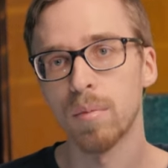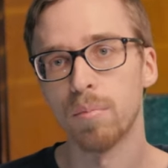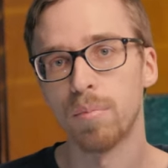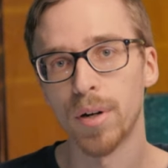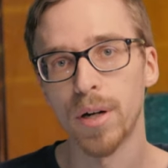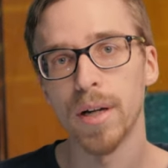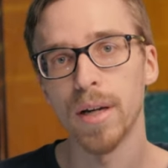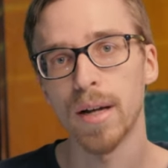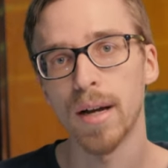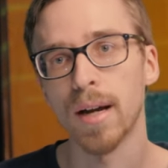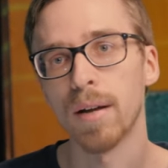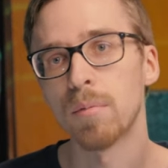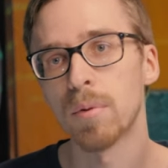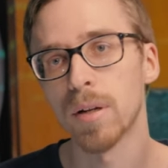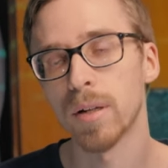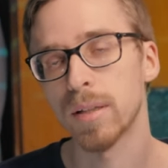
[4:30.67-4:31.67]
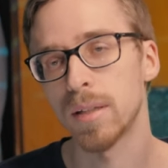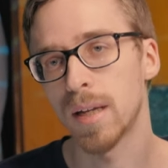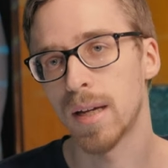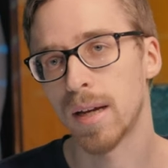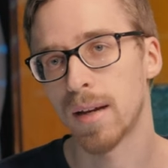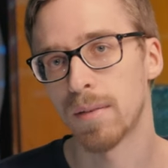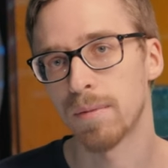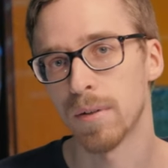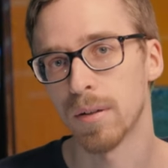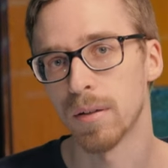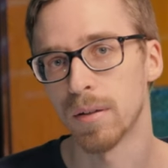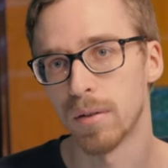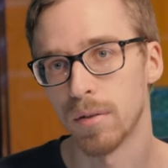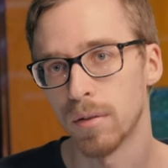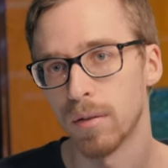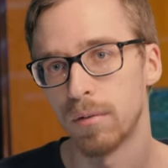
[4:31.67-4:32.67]
but I wanted to have a
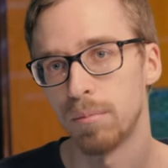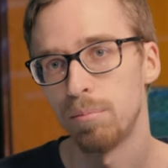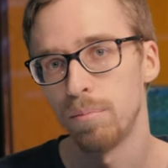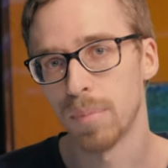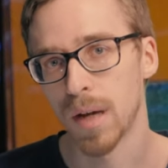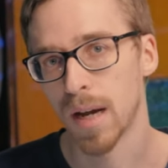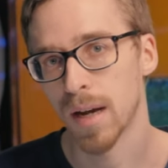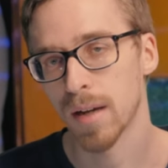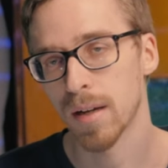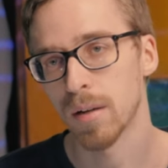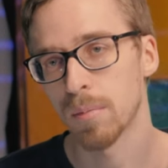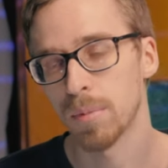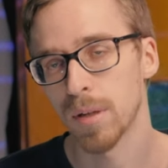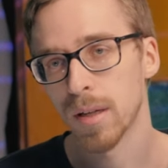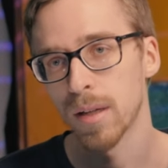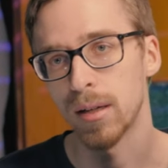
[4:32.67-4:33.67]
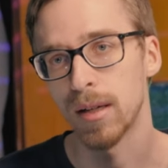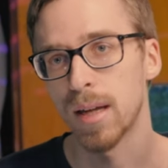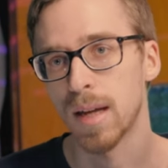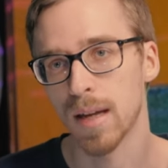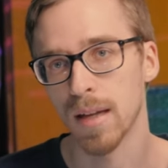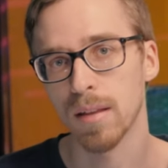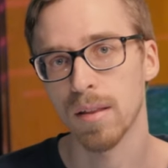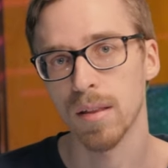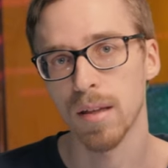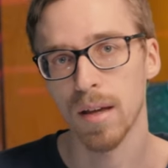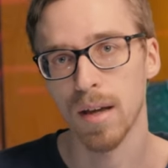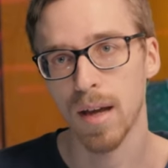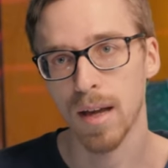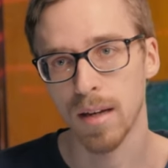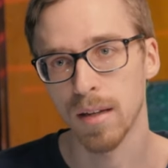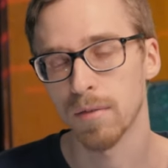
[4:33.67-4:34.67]
good backup in case
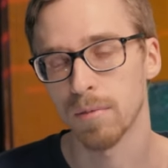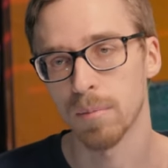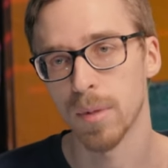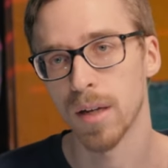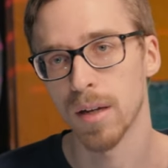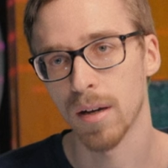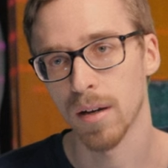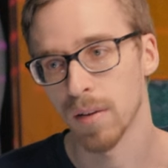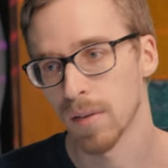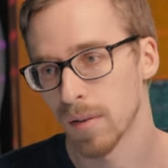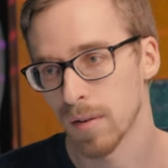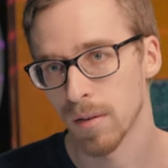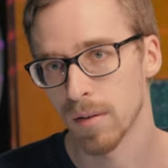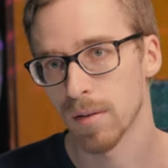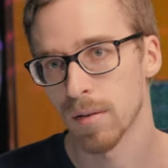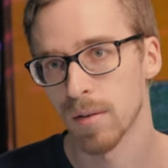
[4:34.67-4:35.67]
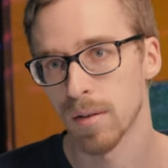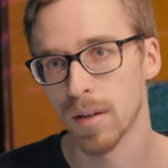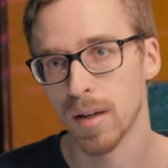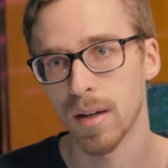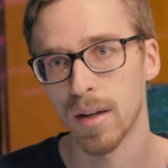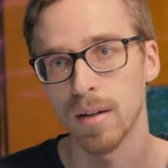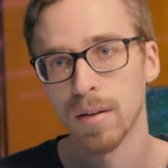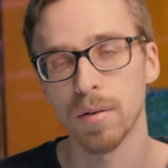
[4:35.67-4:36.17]
any of my other uh,